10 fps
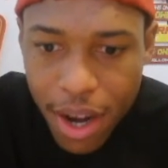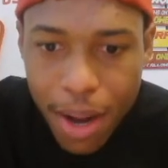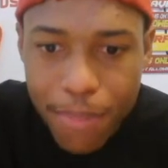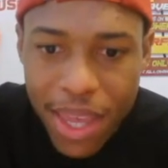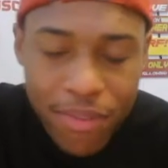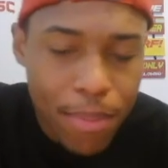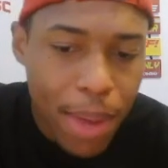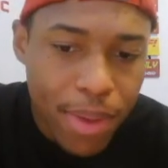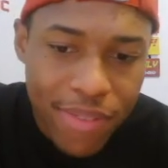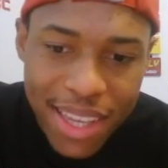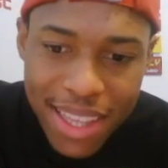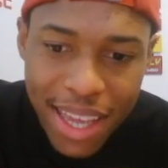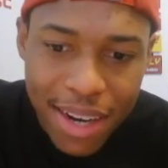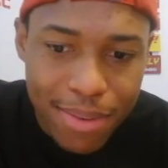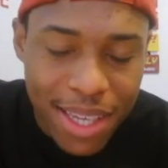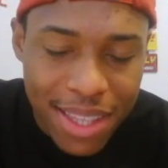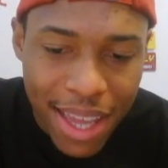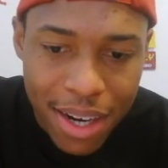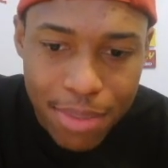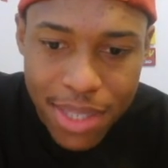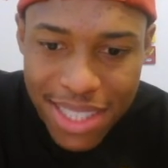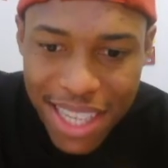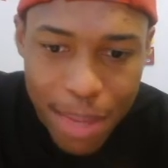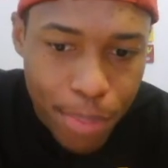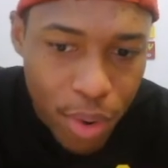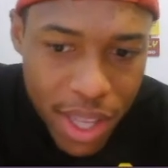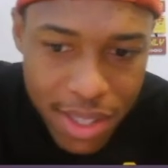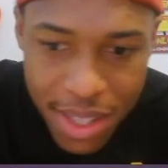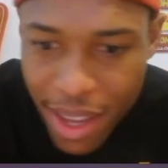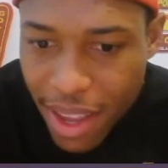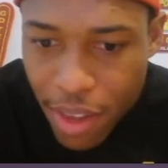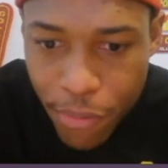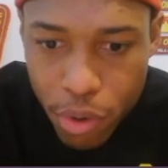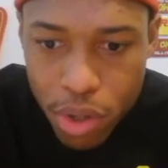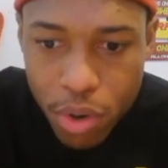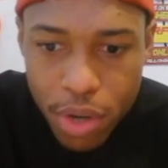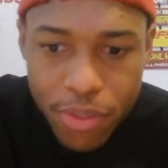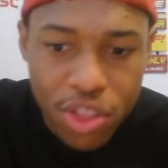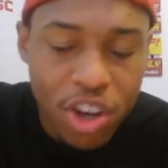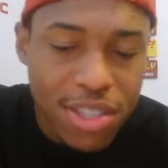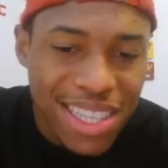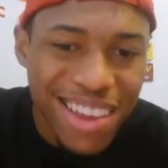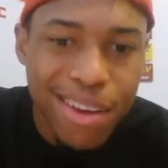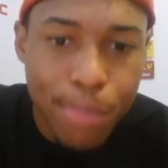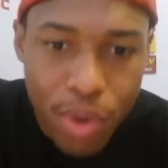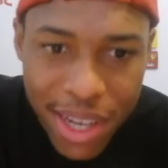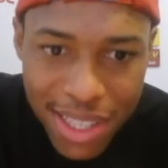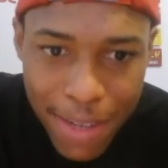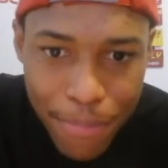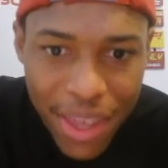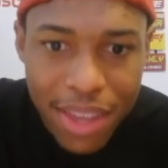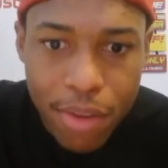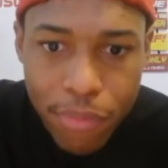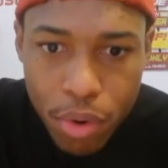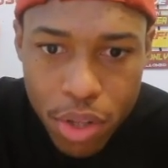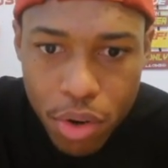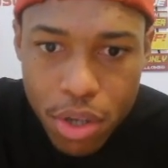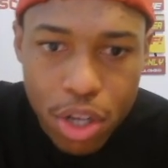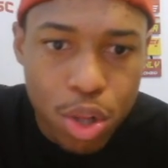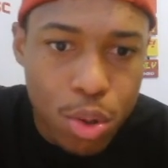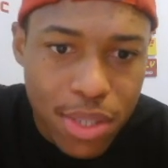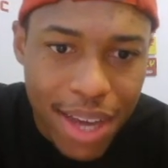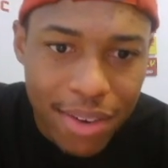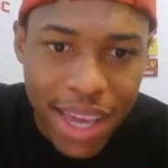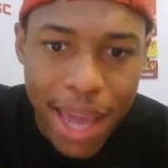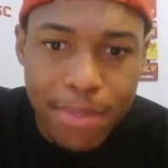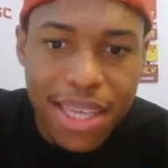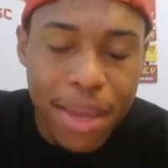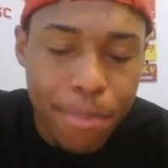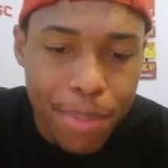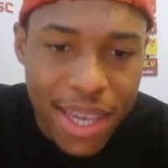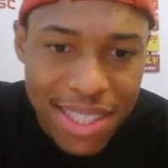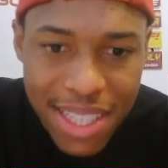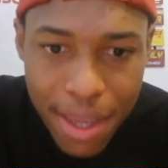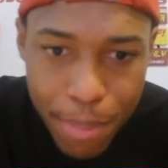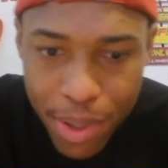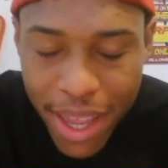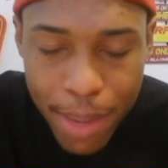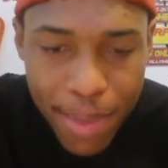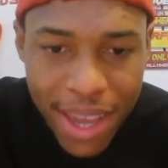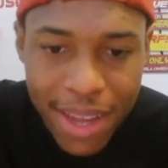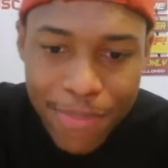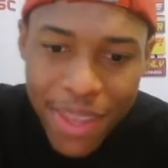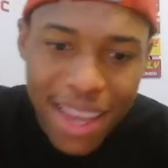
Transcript: even get that up to 10 points in the fourth quarter, 13 points in the fourth quarter to close out games in Big Ten play, man.